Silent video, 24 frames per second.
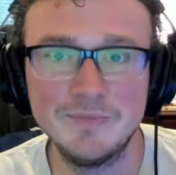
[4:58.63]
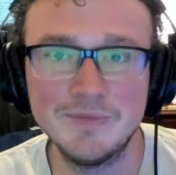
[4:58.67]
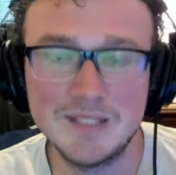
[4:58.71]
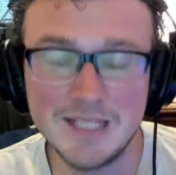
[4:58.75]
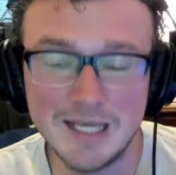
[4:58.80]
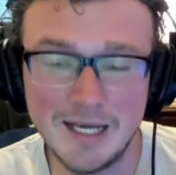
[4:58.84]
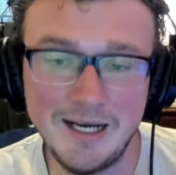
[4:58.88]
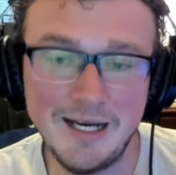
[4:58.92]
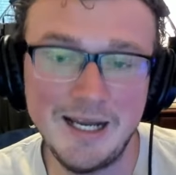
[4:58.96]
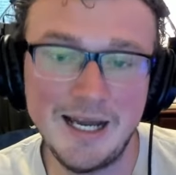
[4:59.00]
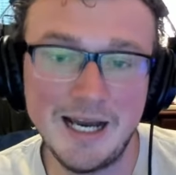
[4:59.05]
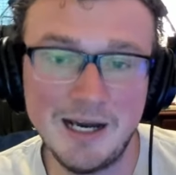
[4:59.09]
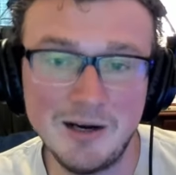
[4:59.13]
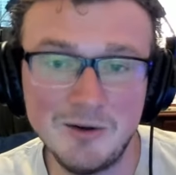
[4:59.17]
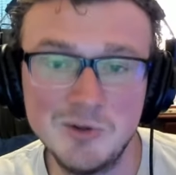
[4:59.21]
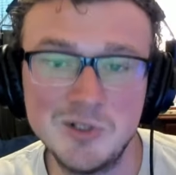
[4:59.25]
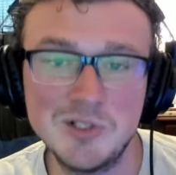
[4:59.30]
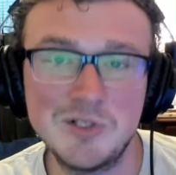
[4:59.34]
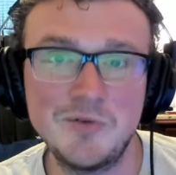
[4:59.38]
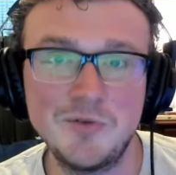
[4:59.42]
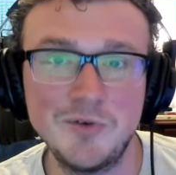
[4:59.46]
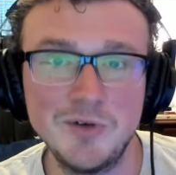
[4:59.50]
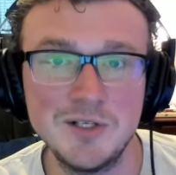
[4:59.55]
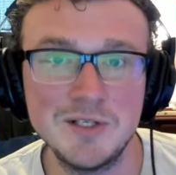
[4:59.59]
10
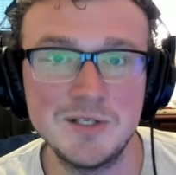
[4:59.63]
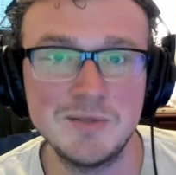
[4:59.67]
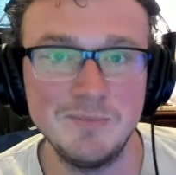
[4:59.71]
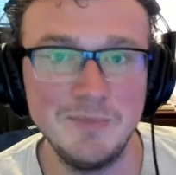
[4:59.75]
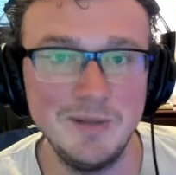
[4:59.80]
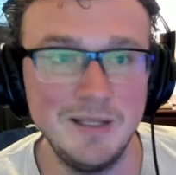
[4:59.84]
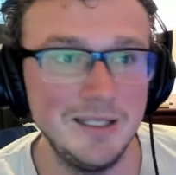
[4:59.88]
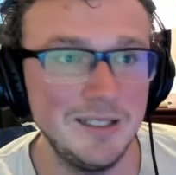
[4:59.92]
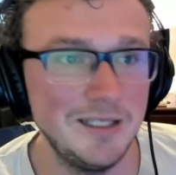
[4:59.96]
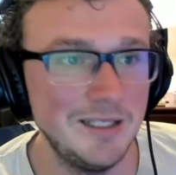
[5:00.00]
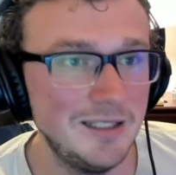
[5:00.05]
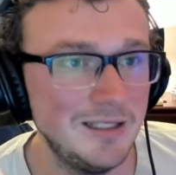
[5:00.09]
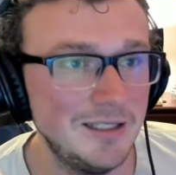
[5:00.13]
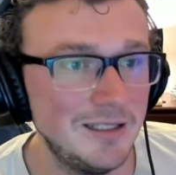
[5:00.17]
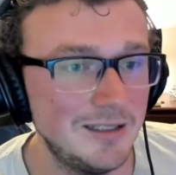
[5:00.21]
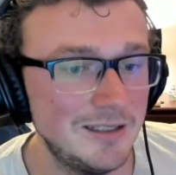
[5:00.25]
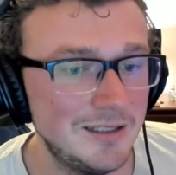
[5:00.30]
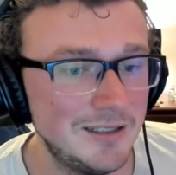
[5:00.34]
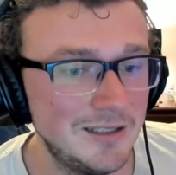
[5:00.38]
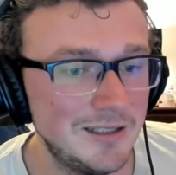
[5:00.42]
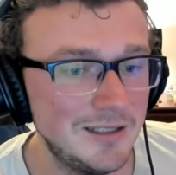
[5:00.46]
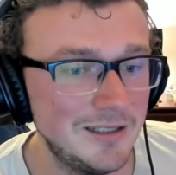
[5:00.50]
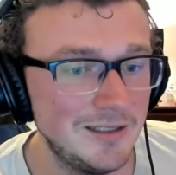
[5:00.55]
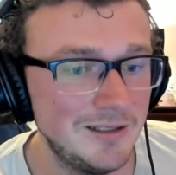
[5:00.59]
hours for his million
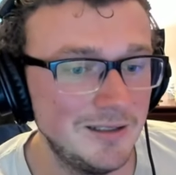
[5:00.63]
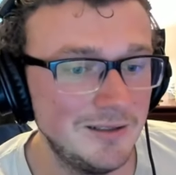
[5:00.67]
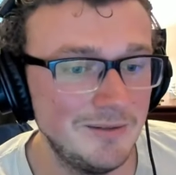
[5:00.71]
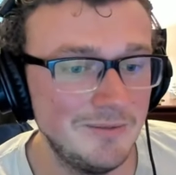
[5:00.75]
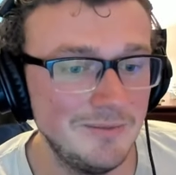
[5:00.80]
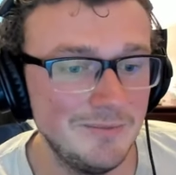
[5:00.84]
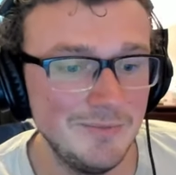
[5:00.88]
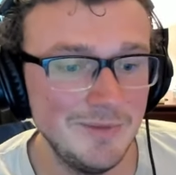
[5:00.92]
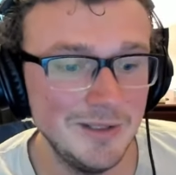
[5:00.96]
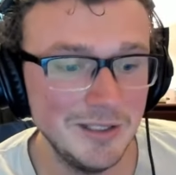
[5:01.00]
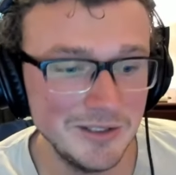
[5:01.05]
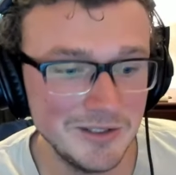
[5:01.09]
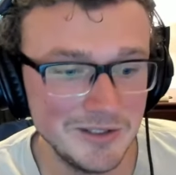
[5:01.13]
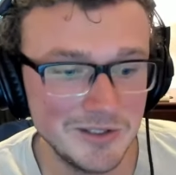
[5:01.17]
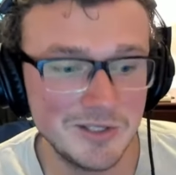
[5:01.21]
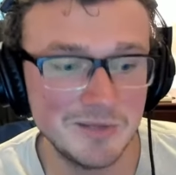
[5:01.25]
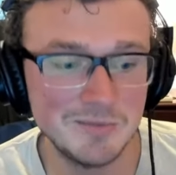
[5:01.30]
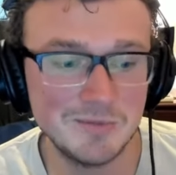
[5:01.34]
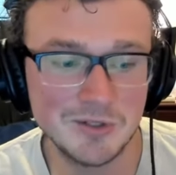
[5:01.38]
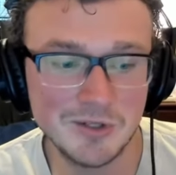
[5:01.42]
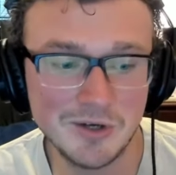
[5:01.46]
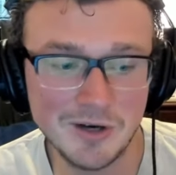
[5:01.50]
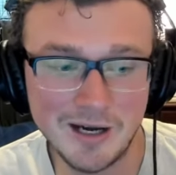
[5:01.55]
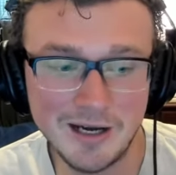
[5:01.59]

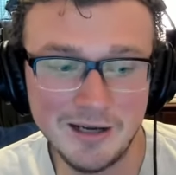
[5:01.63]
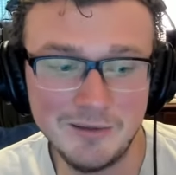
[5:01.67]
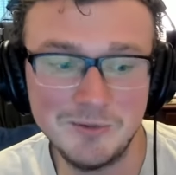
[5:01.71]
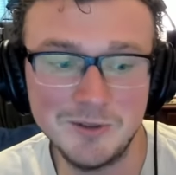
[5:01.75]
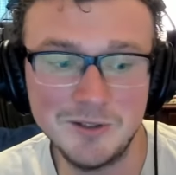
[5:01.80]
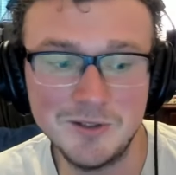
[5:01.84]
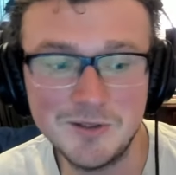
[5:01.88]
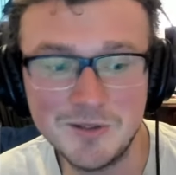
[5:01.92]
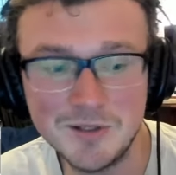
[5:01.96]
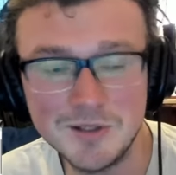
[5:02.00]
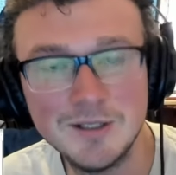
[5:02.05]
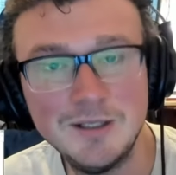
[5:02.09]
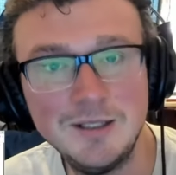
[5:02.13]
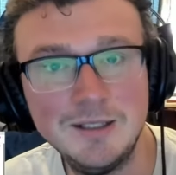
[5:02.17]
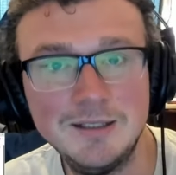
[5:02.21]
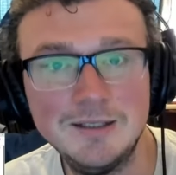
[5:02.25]
subscribers.